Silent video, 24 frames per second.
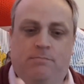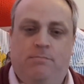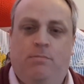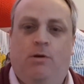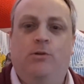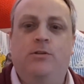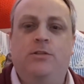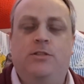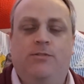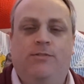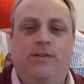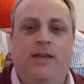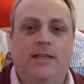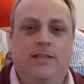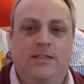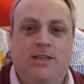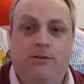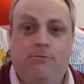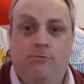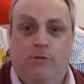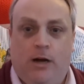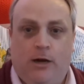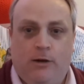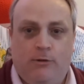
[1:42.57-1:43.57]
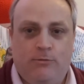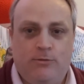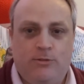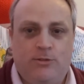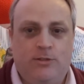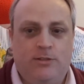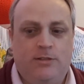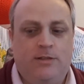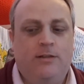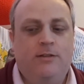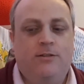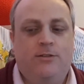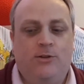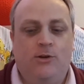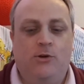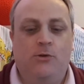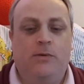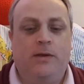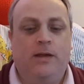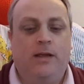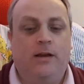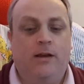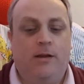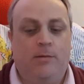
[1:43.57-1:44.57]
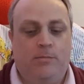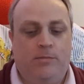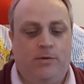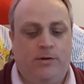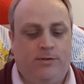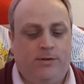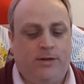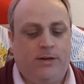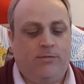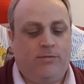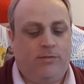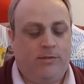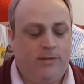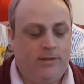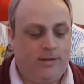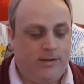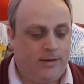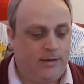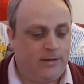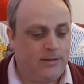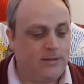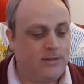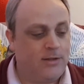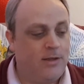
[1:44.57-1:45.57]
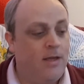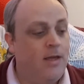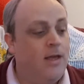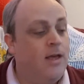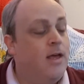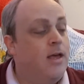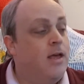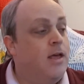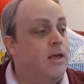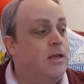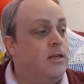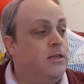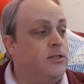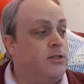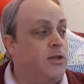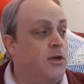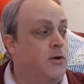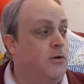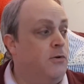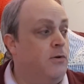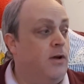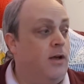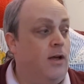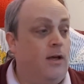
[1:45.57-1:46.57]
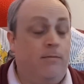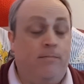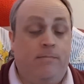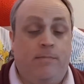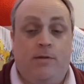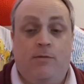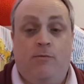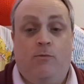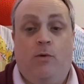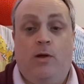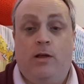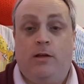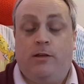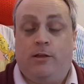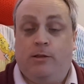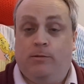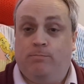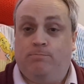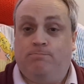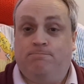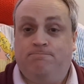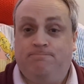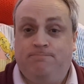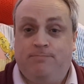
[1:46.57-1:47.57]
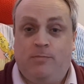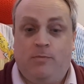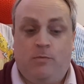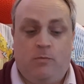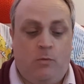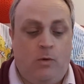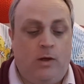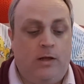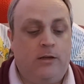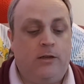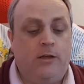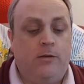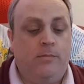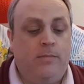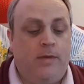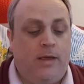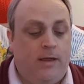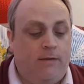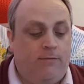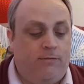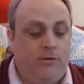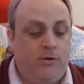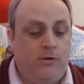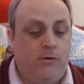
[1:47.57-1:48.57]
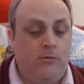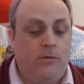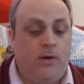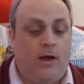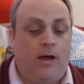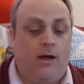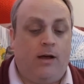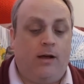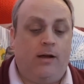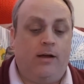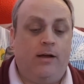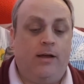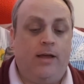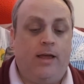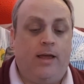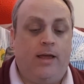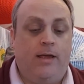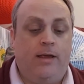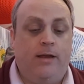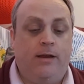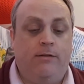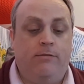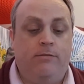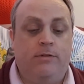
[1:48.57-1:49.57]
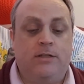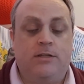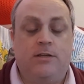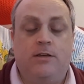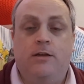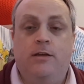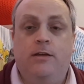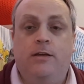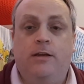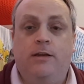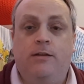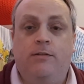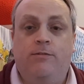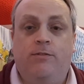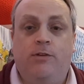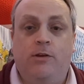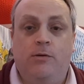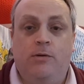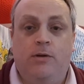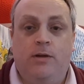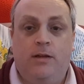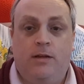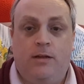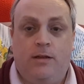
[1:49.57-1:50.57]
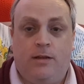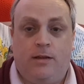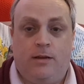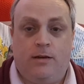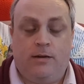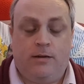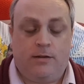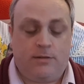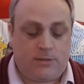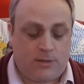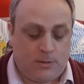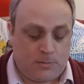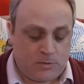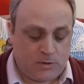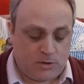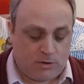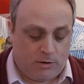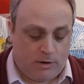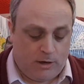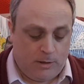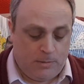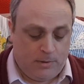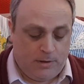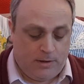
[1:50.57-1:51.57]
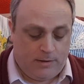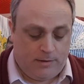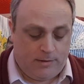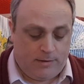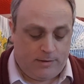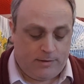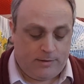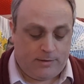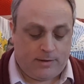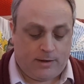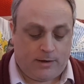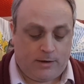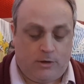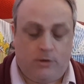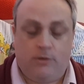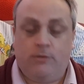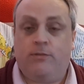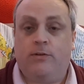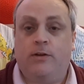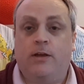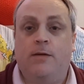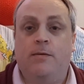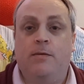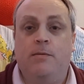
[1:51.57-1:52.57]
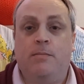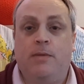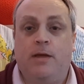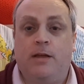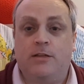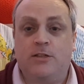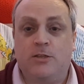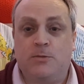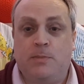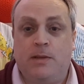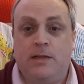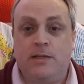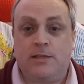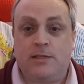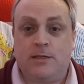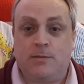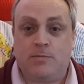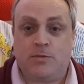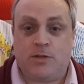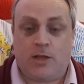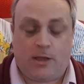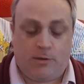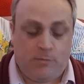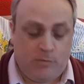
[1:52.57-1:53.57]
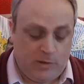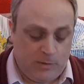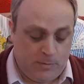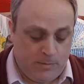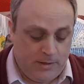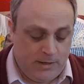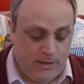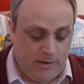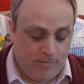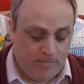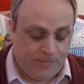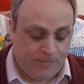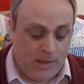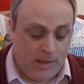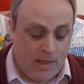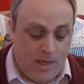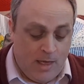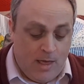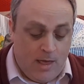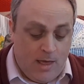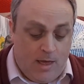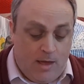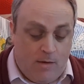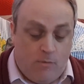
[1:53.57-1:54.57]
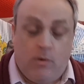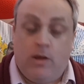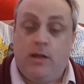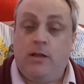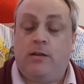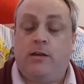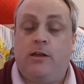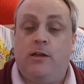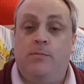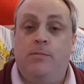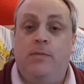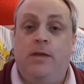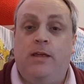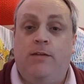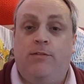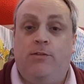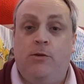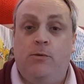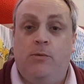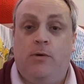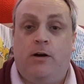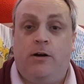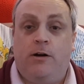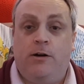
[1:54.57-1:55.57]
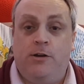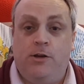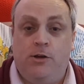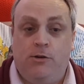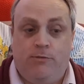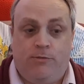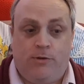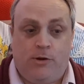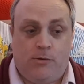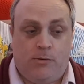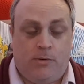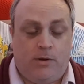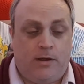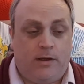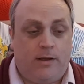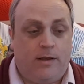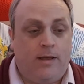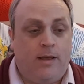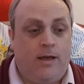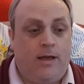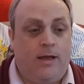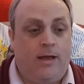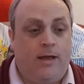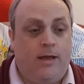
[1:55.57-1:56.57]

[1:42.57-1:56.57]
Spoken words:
point of getting round to doing a number of different things. So welcome. Welcome if you are a returning viewer and a subscriber. Thank you for coming back to spend some time with me. Welcome if you are a new viewer.